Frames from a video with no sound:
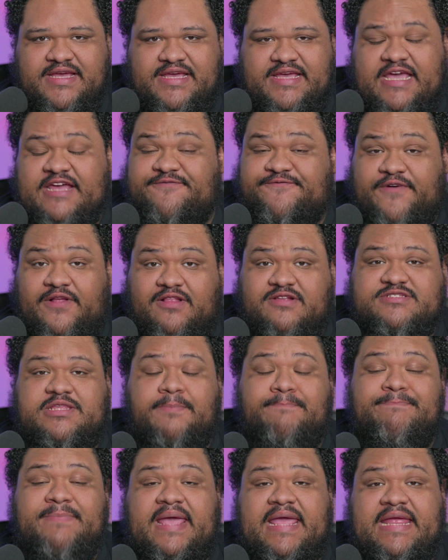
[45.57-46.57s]
It follows the
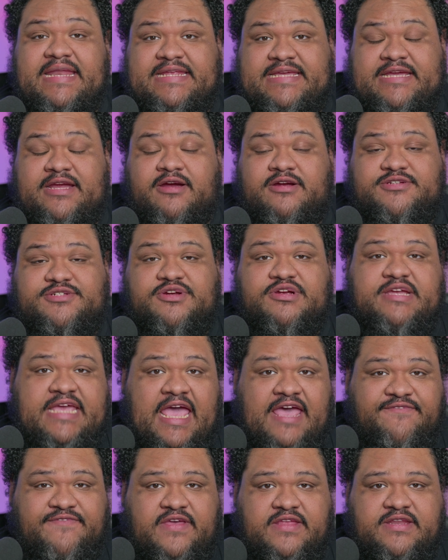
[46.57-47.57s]
main character,
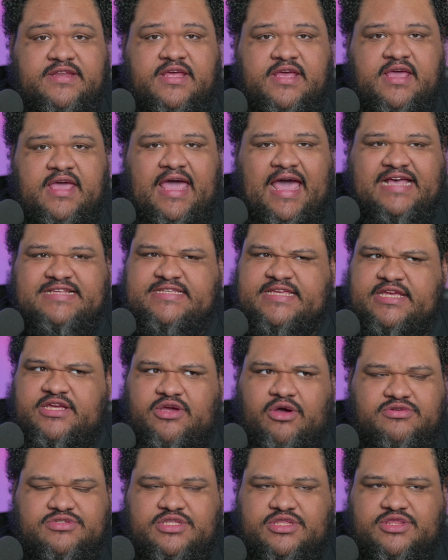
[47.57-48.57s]
Kevin, as he
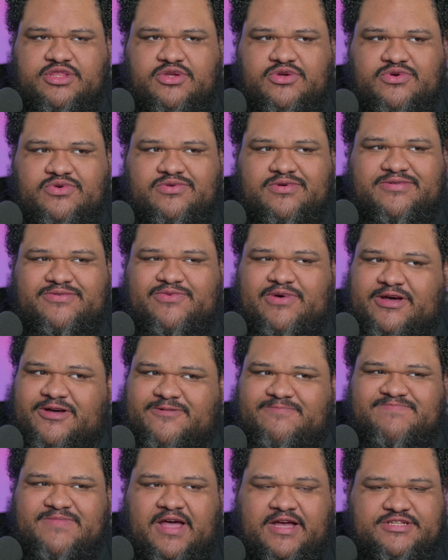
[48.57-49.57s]
goes through,
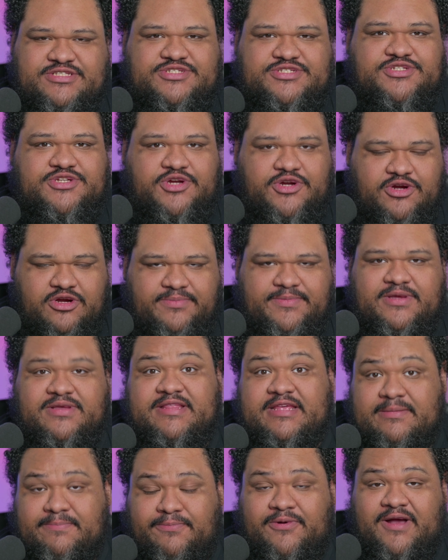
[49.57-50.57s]
well, a
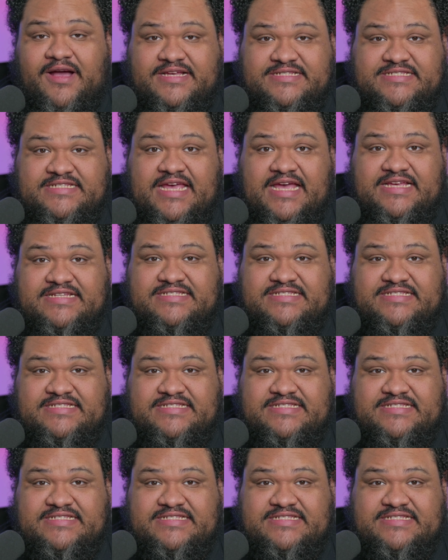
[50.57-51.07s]
turbulent process.